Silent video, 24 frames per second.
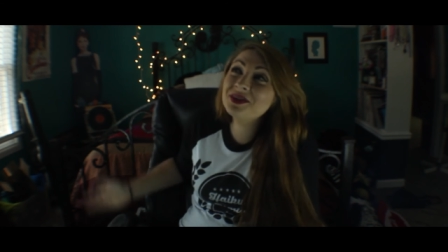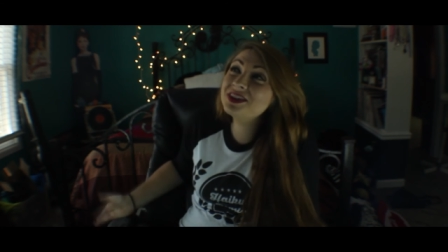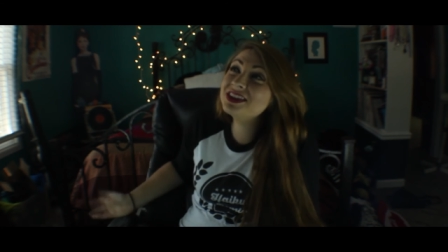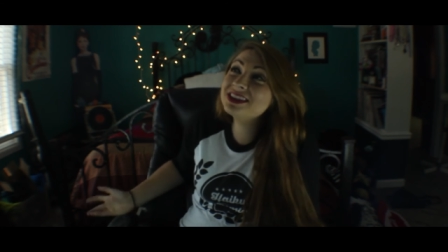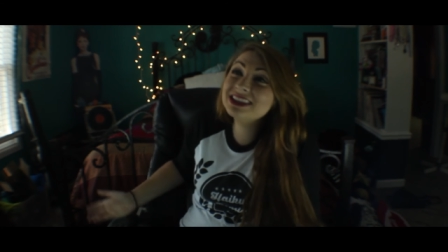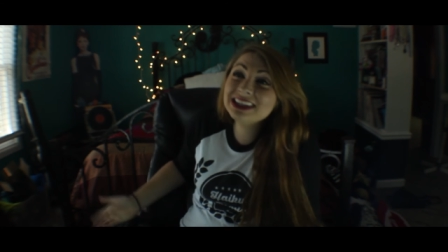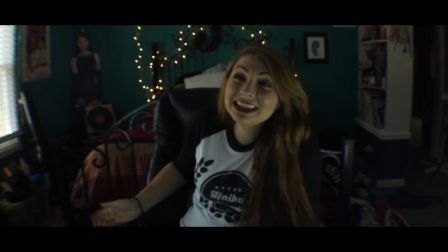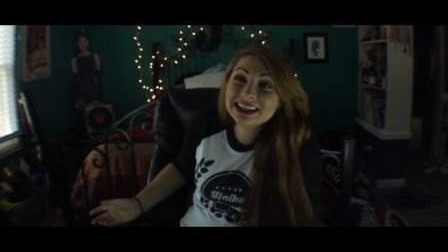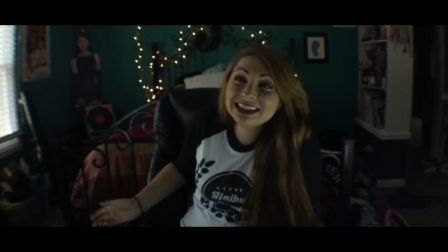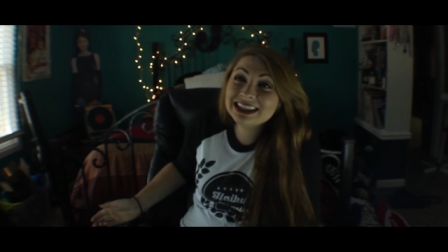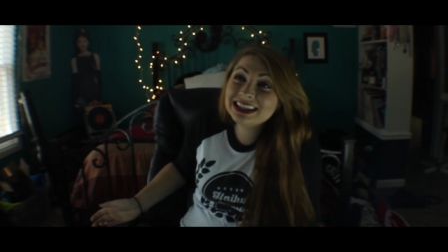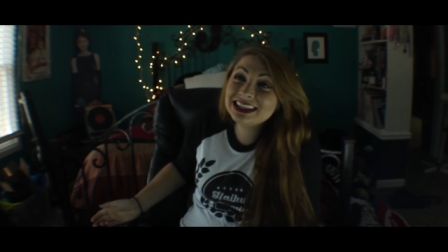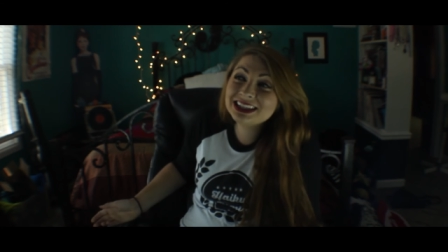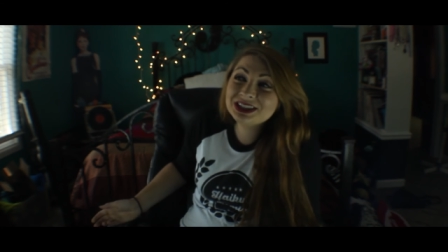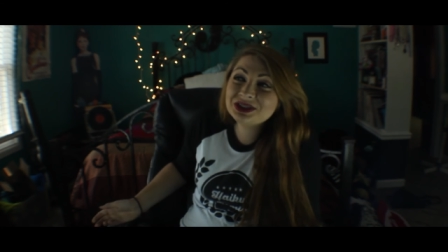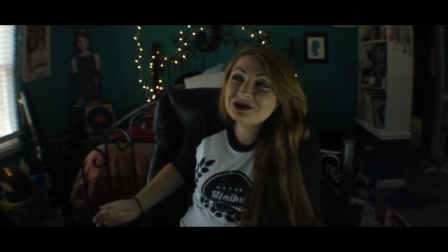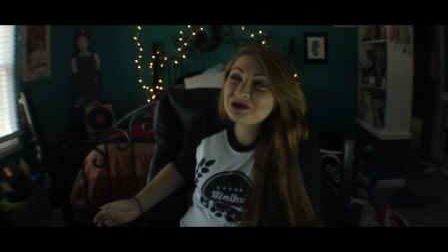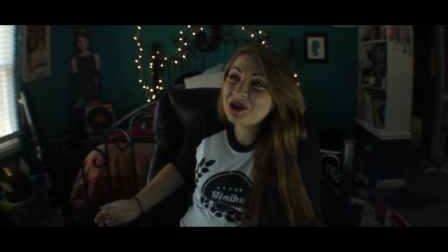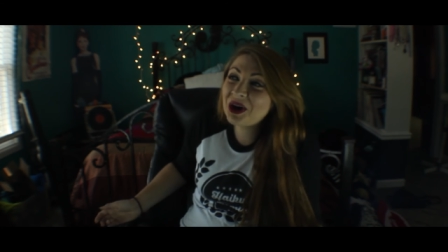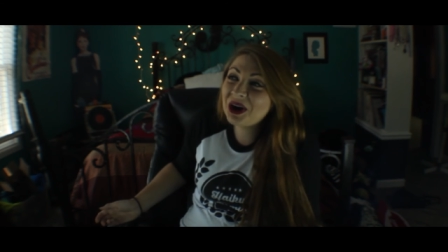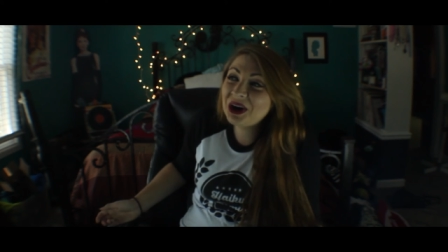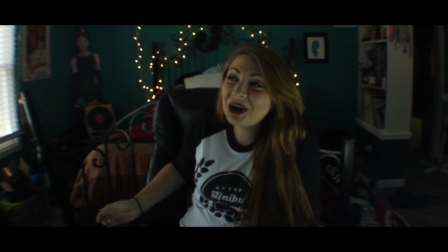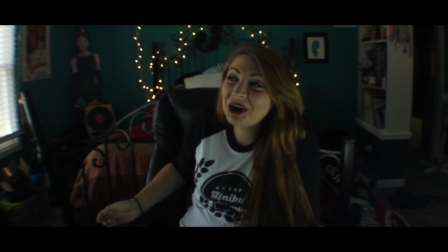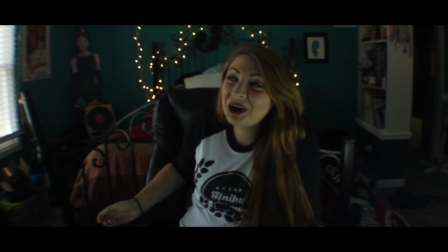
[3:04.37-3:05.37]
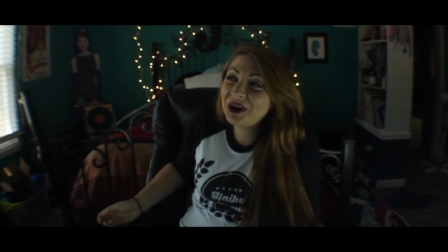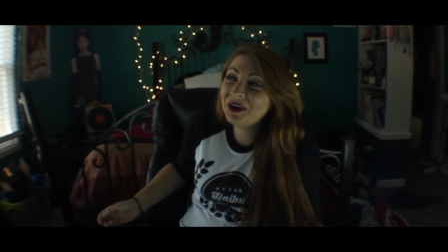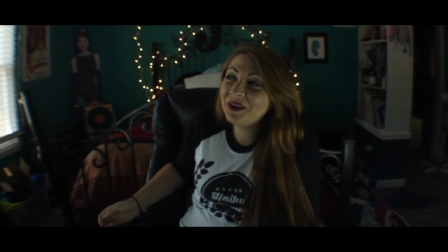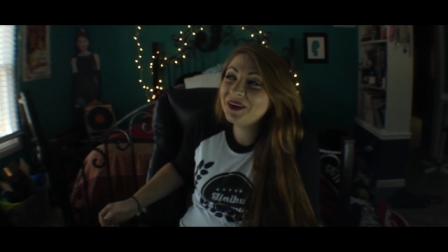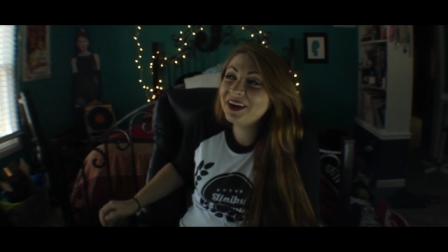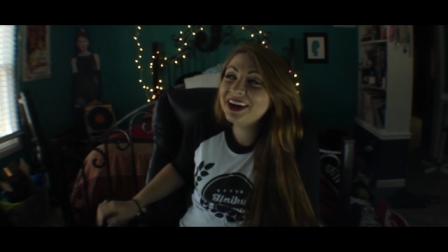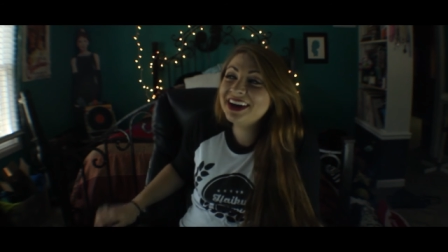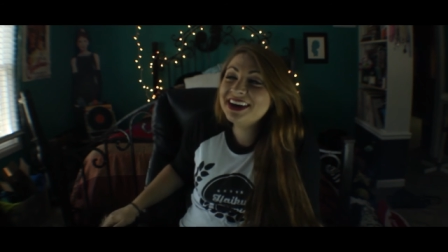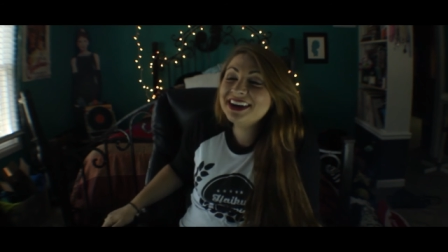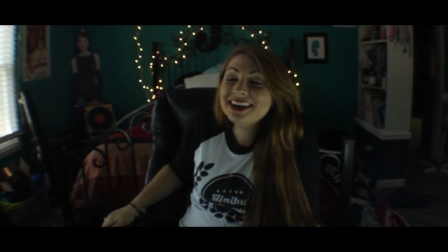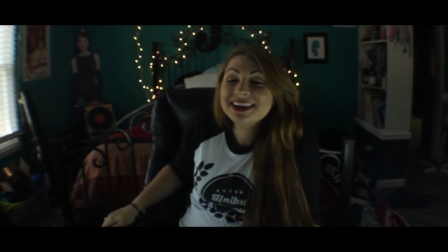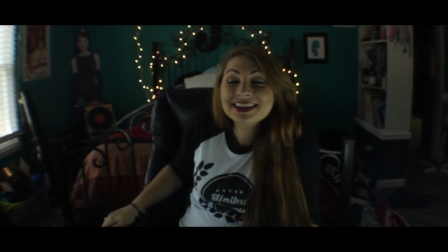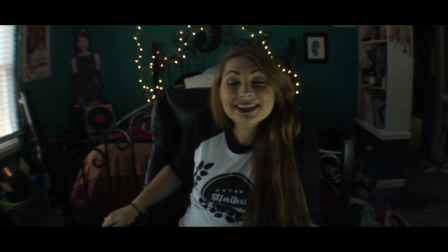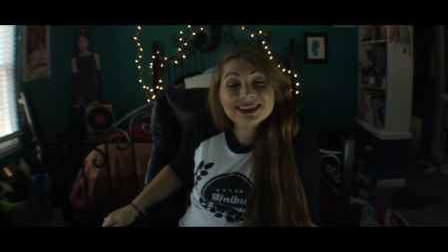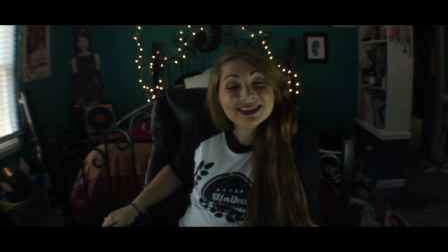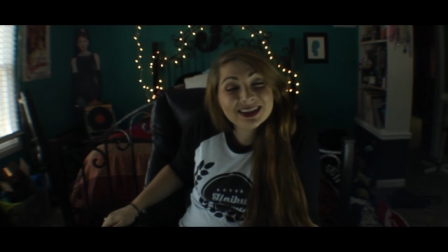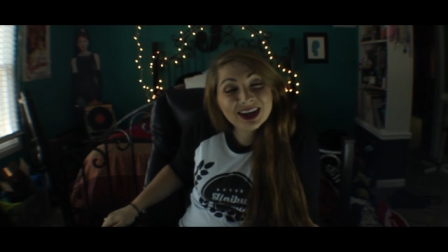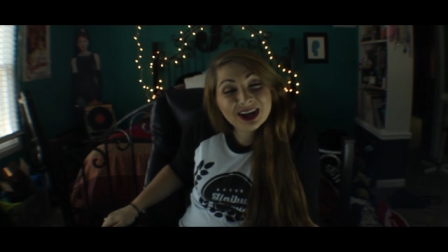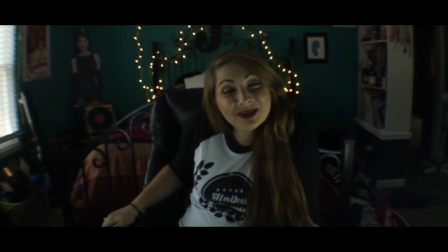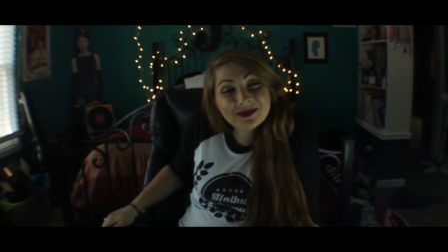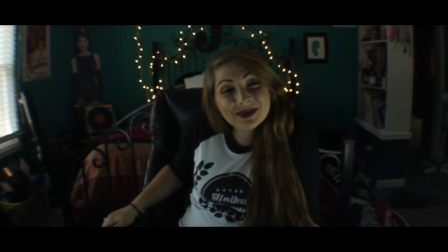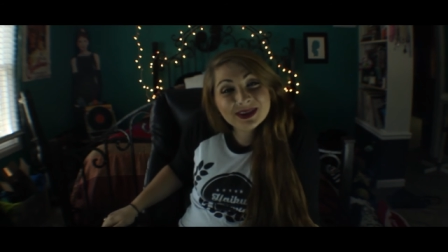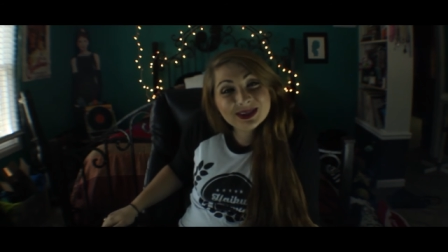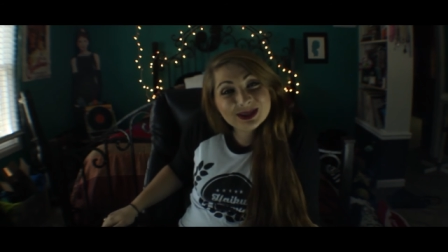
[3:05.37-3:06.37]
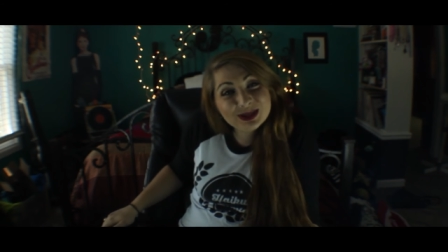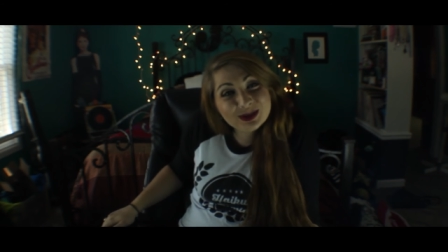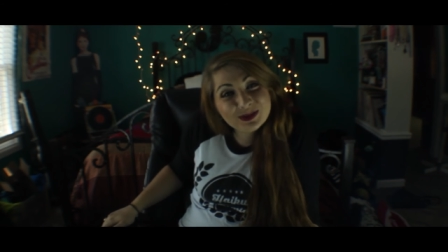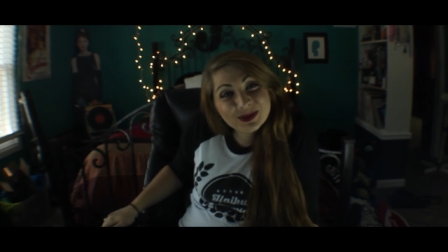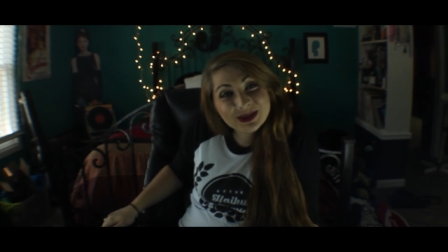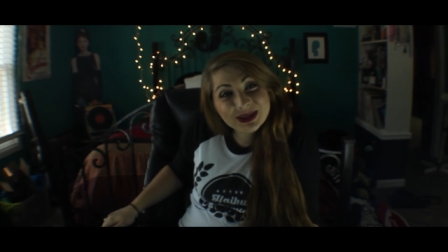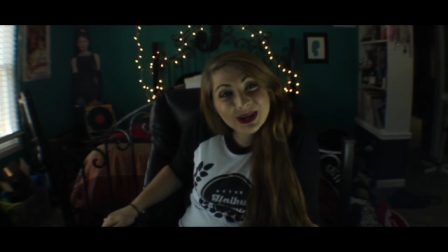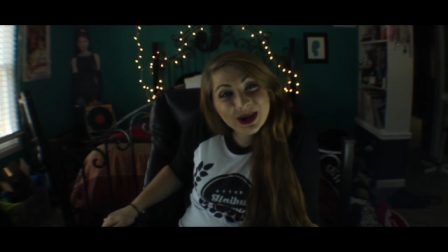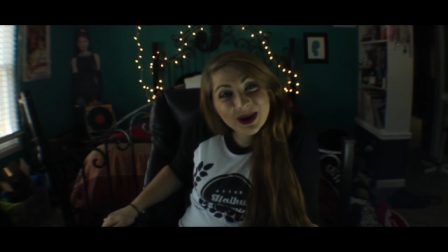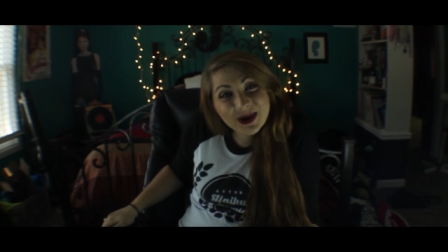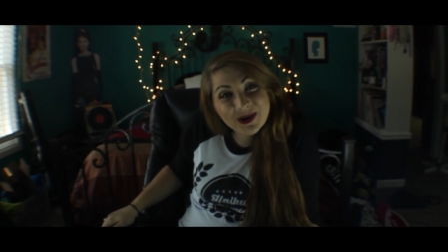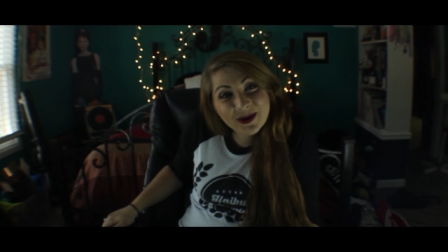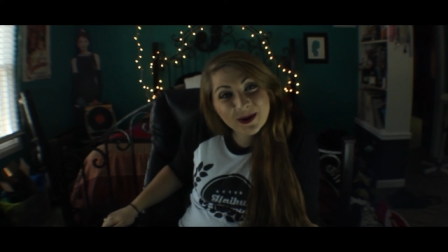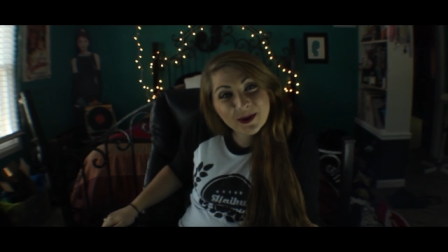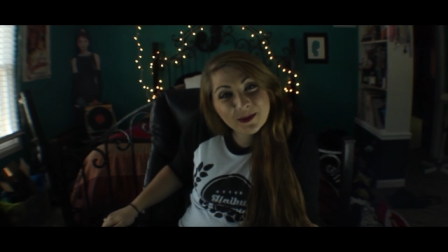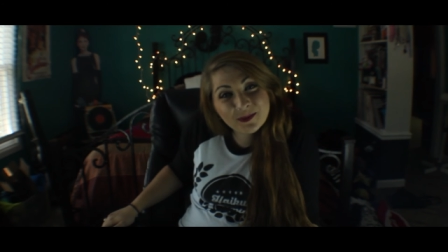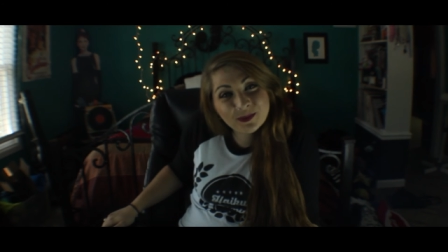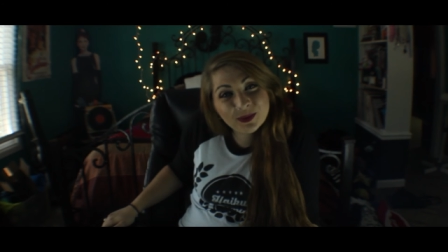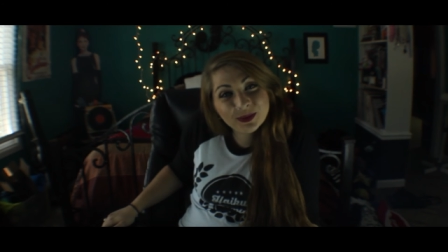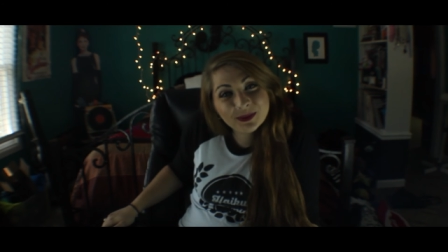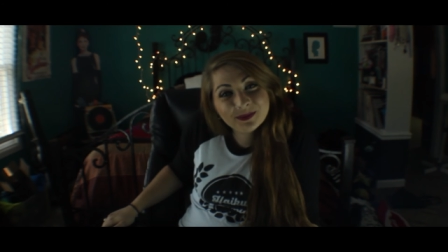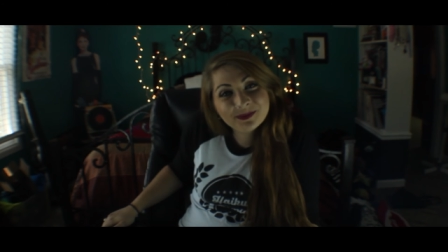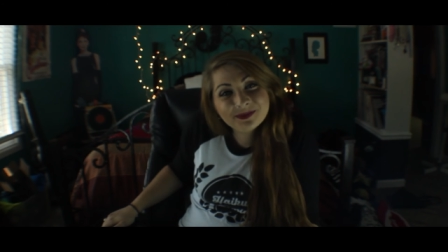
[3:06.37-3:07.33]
of the season tomorrow. So that'll be super dope.